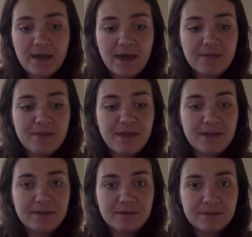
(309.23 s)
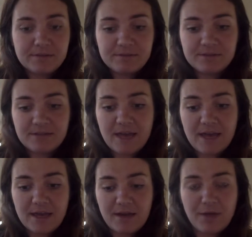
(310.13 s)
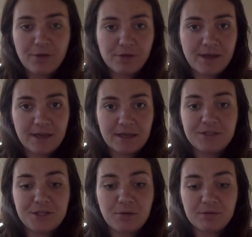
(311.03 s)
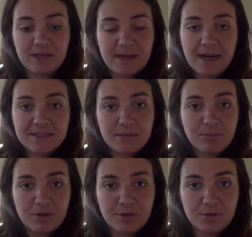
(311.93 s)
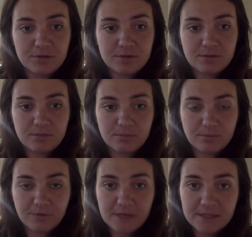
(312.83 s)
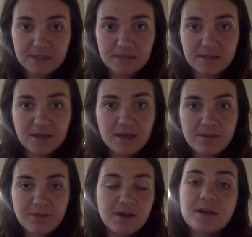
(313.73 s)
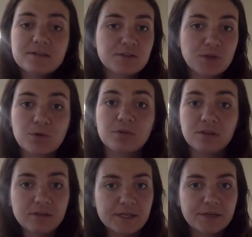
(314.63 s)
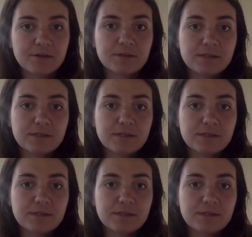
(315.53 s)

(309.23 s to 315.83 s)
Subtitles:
and then say another thing and don't connect them with those phrases, then it isn't totally clear.